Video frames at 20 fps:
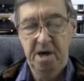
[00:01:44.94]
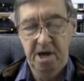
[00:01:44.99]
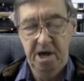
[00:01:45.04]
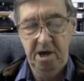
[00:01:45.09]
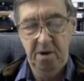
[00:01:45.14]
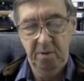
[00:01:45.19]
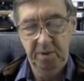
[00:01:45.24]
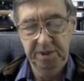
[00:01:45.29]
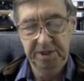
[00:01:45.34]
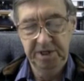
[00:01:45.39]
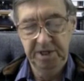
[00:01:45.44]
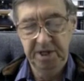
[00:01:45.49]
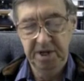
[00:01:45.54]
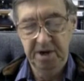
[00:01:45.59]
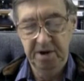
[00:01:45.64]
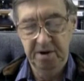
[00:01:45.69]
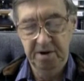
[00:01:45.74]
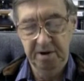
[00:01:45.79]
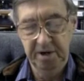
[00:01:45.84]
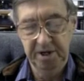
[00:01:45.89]
It was in
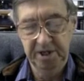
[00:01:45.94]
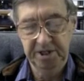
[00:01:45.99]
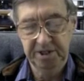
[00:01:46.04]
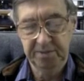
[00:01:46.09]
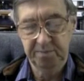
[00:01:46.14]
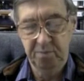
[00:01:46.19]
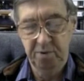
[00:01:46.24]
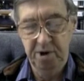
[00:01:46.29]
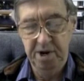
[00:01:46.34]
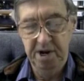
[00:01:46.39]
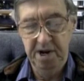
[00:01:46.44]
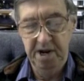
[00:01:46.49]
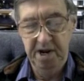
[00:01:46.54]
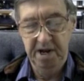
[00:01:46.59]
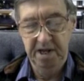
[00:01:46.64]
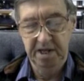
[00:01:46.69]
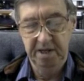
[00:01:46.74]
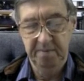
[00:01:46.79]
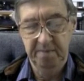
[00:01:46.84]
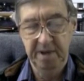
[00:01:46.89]
the early spring
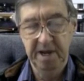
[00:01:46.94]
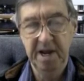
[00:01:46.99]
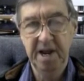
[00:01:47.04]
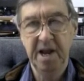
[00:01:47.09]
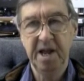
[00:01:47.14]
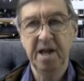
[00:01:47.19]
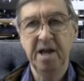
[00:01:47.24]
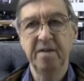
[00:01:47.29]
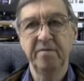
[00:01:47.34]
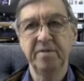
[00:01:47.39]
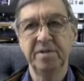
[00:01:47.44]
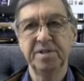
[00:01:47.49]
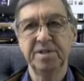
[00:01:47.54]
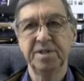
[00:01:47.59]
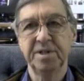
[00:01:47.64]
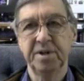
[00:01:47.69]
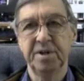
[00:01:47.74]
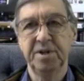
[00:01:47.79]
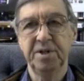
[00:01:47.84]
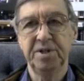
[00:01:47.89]
at the beginning of his
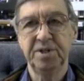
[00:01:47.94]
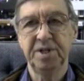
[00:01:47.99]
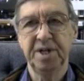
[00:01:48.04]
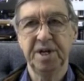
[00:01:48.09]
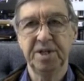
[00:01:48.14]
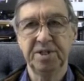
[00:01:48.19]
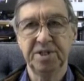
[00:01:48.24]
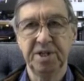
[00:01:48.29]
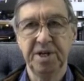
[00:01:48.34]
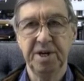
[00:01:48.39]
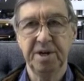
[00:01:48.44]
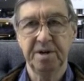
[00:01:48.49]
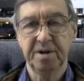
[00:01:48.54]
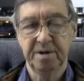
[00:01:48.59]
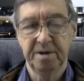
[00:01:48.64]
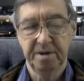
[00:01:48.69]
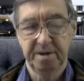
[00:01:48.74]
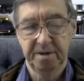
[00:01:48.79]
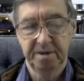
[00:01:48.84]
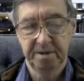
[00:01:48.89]
36th year.